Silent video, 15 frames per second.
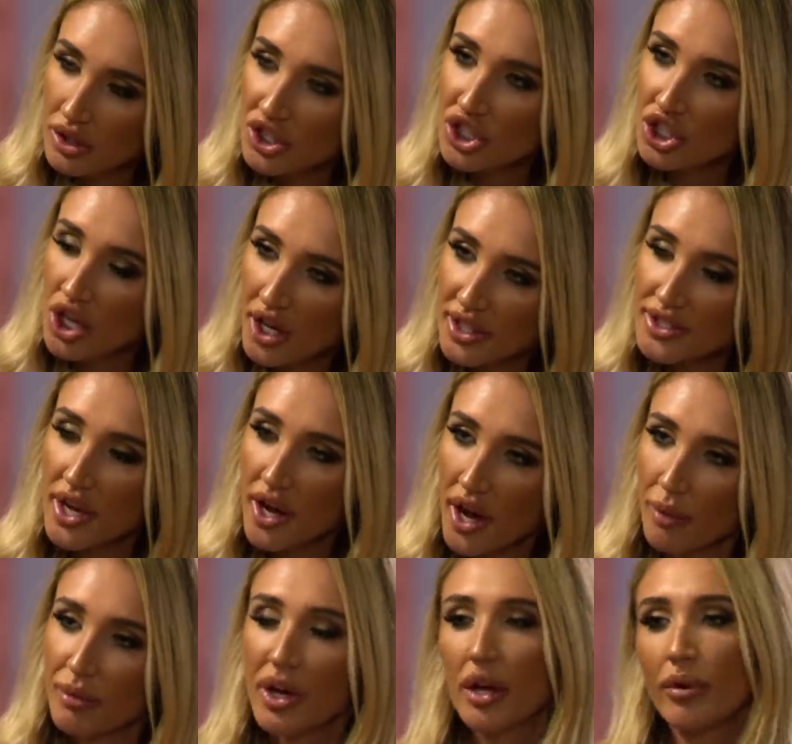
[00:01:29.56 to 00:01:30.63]
Shut
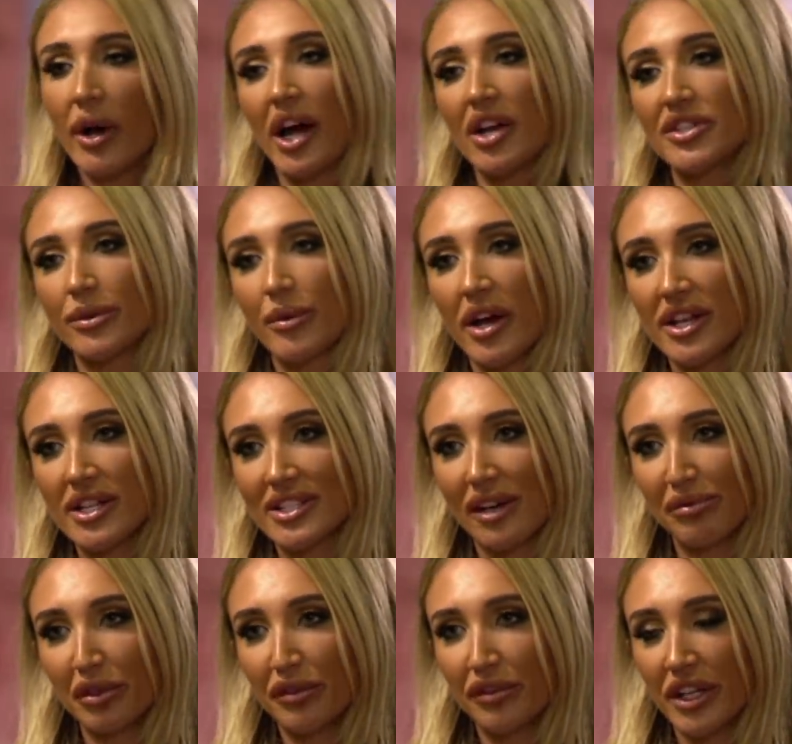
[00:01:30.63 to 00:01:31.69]
up. No way. I used to work in
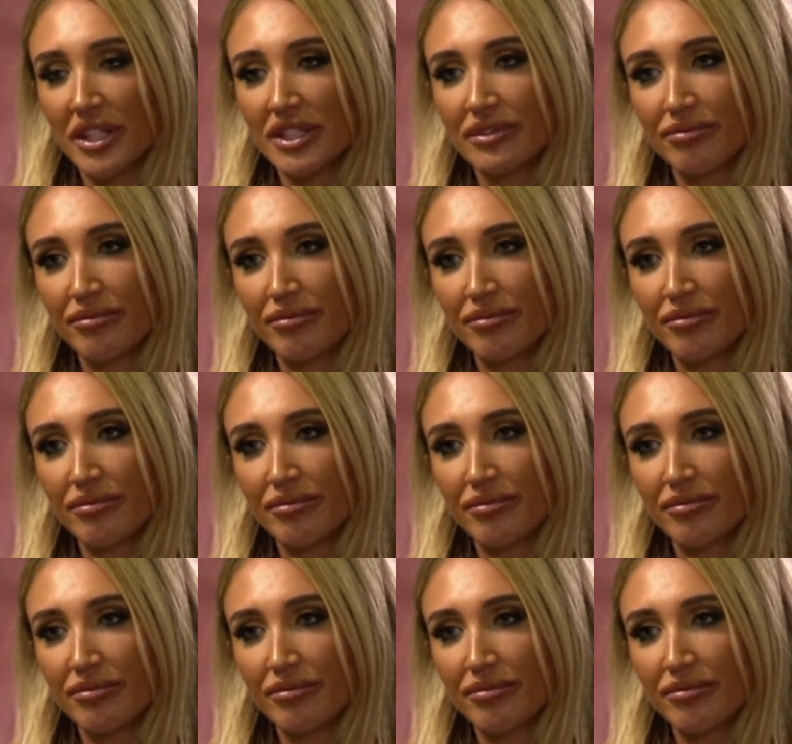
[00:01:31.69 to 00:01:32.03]
South Woodford.